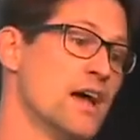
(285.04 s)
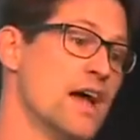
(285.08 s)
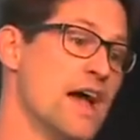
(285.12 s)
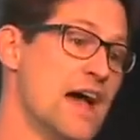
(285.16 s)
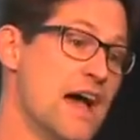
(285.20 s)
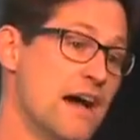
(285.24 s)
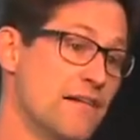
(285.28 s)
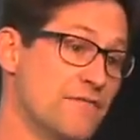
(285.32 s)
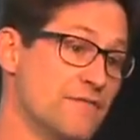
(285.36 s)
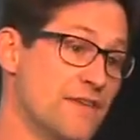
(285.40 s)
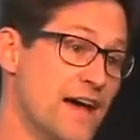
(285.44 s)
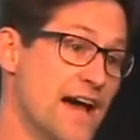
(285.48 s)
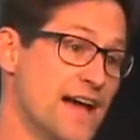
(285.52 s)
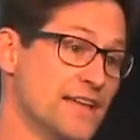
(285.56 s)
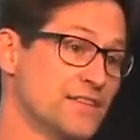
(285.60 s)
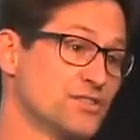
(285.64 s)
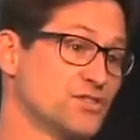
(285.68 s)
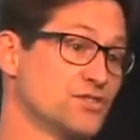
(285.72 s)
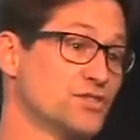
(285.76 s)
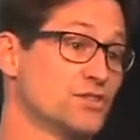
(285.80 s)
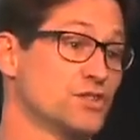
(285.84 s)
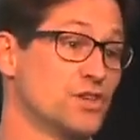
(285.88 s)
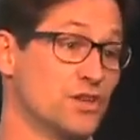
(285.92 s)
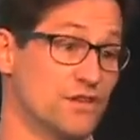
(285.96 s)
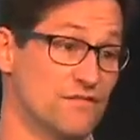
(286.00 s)
have that
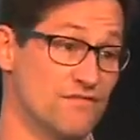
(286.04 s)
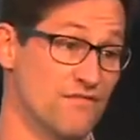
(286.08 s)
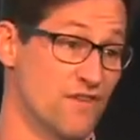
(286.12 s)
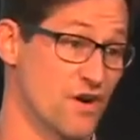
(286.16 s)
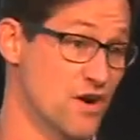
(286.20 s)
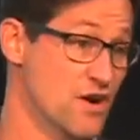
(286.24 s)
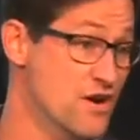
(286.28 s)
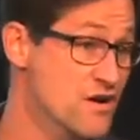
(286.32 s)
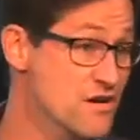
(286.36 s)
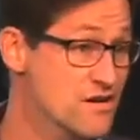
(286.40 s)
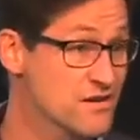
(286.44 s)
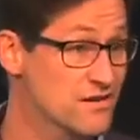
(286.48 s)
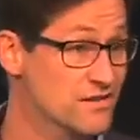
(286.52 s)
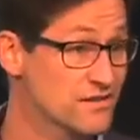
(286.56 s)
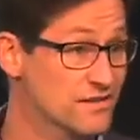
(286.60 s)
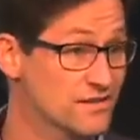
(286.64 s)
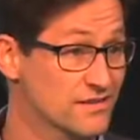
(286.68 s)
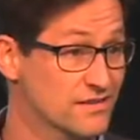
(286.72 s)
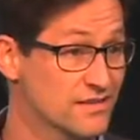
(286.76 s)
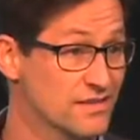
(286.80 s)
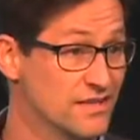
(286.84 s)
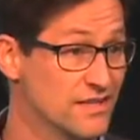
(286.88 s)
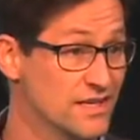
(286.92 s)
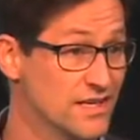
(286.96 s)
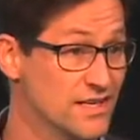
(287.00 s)
to convert
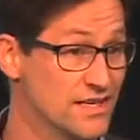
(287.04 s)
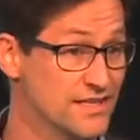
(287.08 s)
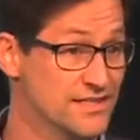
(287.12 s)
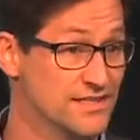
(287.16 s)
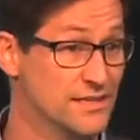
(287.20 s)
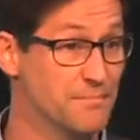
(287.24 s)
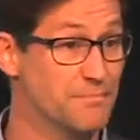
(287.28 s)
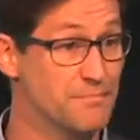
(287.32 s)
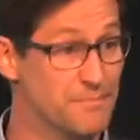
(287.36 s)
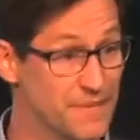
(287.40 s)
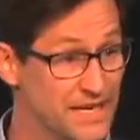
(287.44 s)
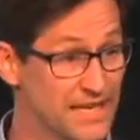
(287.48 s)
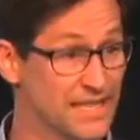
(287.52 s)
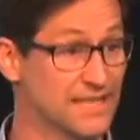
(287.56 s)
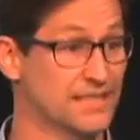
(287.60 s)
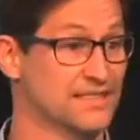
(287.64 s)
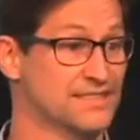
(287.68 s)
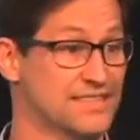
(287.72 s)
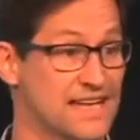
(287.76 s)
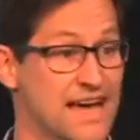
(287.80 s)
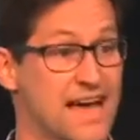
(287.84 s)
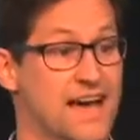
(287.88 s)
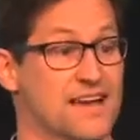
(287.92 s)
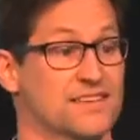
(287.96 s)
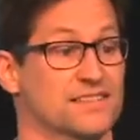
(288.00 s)
is a big
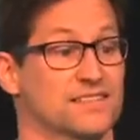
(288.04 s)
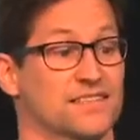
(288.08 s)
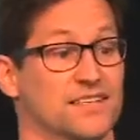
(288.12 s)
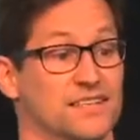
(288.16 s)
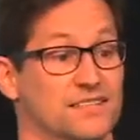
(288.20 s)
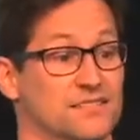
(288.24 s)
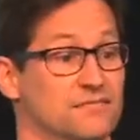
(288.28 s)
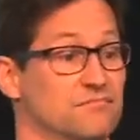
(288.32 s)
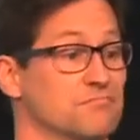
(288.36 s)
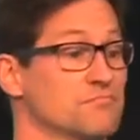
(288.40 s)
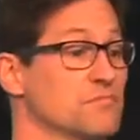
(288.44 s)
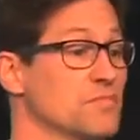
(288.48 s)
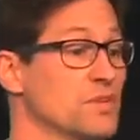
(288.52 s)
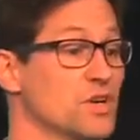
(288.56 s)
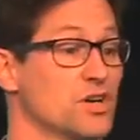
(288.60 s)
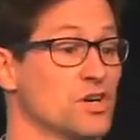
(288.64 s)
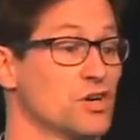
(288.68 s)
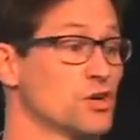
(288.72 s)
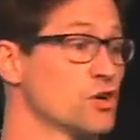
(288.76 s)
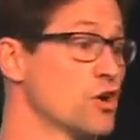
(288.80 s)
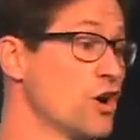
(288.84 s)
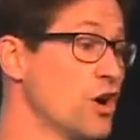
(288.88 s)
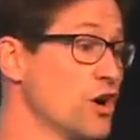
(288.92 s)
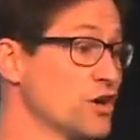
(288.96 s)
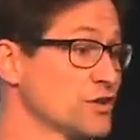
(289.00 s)
task. And
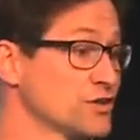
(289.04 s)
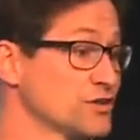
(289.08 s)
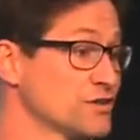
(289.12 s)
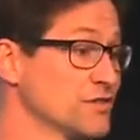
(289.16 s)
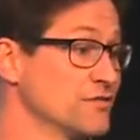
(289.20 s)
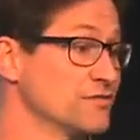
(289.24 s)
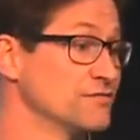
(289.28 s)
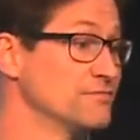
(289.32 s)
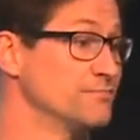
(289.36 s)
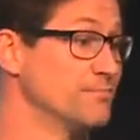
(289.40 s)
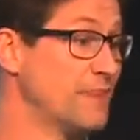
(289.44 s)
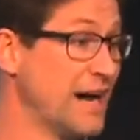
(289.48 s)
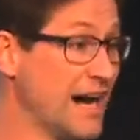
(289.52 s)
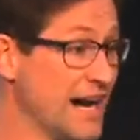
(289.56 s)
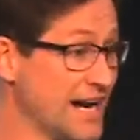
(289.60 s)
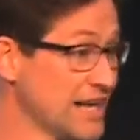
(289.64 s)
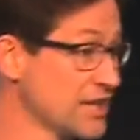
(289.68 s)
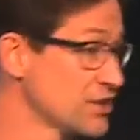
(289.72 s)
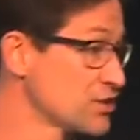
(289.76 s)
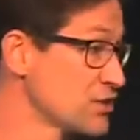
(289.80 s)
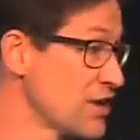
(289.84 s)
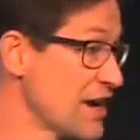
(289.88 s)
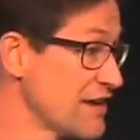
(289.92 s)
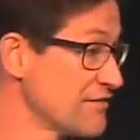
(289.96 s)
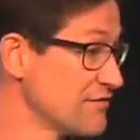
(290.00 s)
cost of
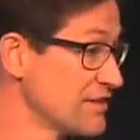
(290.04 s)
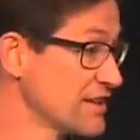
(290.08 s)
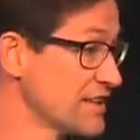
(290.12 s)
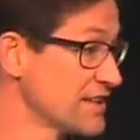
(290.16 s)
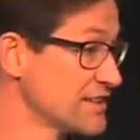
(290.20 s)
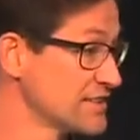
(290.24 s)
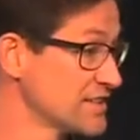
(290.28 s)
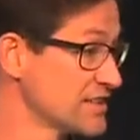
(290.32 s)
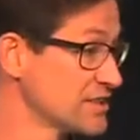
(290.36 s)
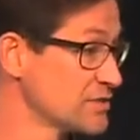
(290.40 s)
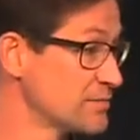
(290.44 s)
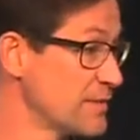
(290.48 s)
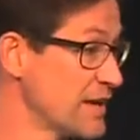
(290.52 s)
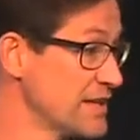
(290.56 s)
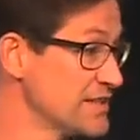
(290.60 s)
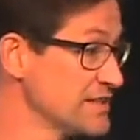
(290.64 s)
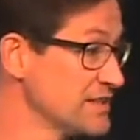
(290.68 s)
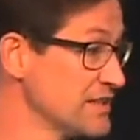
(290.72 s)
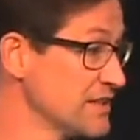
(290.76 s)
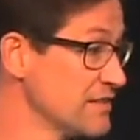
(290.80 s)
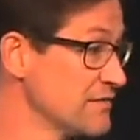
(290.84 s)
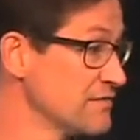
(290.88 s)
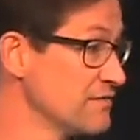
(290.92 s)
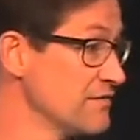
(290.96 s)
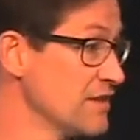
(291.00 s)
buying traffic is
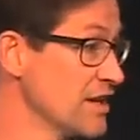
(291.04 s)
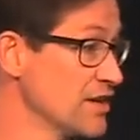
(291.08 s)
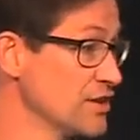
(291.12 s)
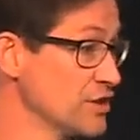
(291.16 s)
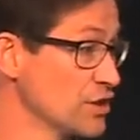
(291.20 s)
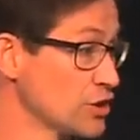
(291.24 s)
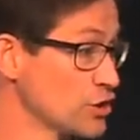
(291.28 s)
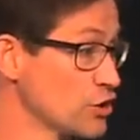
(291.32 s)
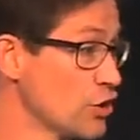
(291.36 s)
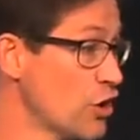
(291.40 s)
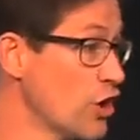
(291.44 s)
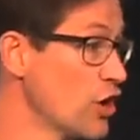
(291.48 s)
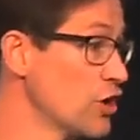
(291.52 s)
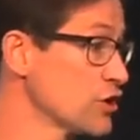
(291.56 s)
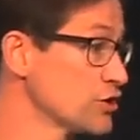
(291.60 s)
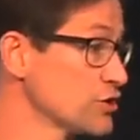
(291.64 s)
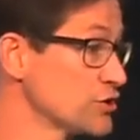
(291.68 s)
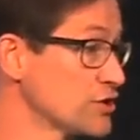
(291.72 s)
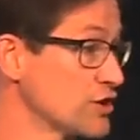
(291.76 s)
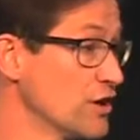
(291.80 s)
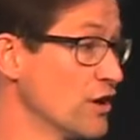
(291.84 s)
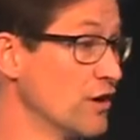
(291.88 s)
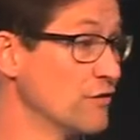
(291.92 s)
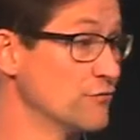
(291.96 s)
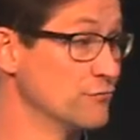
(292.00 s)
expensive, and the
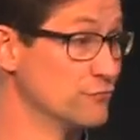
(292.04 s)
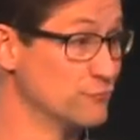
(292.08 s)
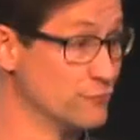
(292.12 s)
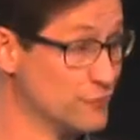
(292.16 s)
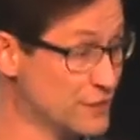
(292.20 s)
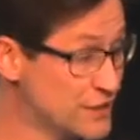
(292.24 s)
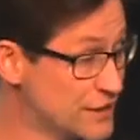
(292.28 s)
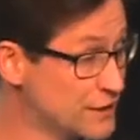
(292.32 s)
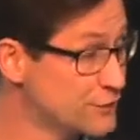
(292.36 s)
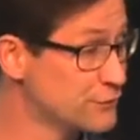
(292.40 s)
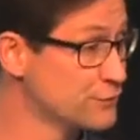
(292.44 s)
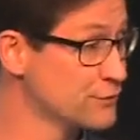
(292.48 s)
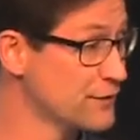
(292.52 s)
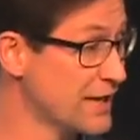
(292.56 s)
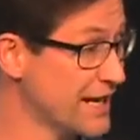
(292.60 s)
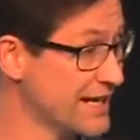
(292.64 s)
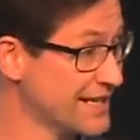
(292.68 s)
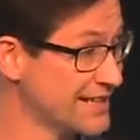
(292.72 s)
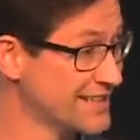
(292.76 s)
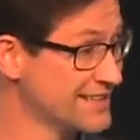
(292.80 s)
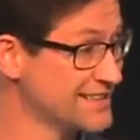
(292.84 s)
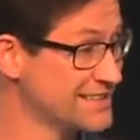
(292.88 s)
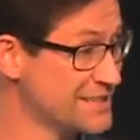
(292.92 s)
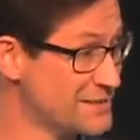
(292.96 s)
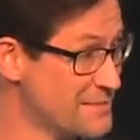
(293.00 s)
cost of
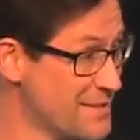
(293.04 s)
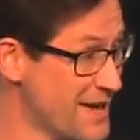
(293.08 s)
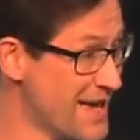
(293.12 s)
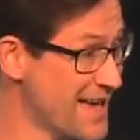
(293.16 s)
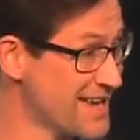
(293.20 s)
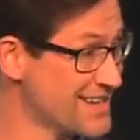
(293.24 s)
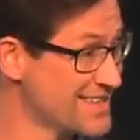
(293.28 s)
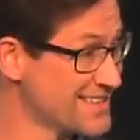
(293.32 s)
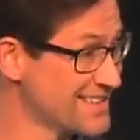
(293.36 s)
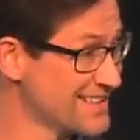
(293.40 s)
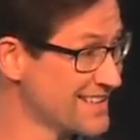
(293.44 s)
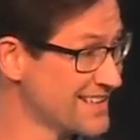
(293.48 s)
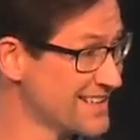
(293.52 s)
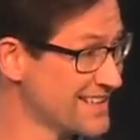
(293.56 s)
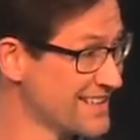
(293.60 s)
recreating demand